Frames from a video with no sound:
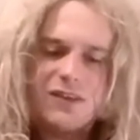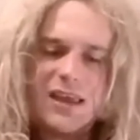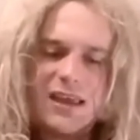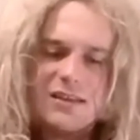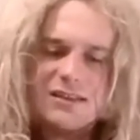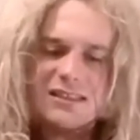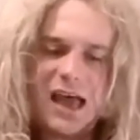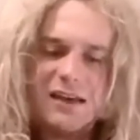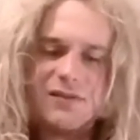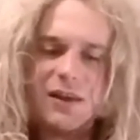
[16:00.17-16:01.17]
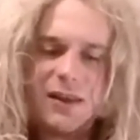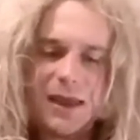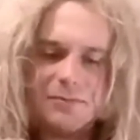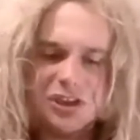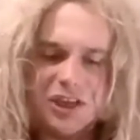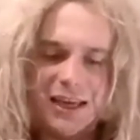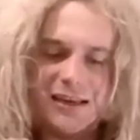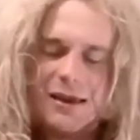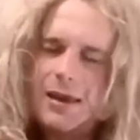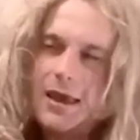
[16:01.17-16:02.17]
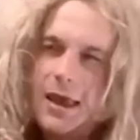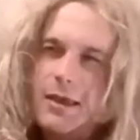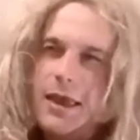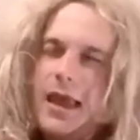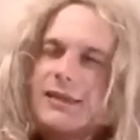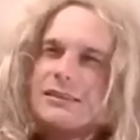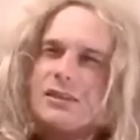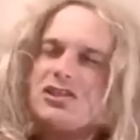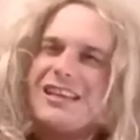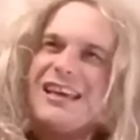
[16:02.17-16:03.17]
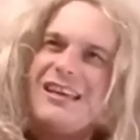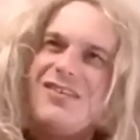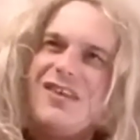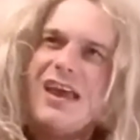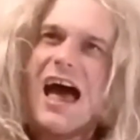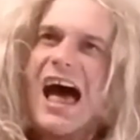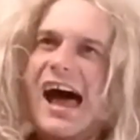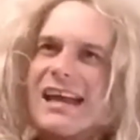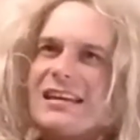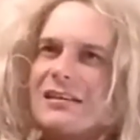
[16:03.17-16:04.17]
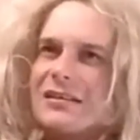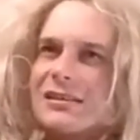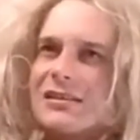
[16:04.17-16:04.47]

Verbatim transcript: the inside of the lampshade in case there's anything hiding.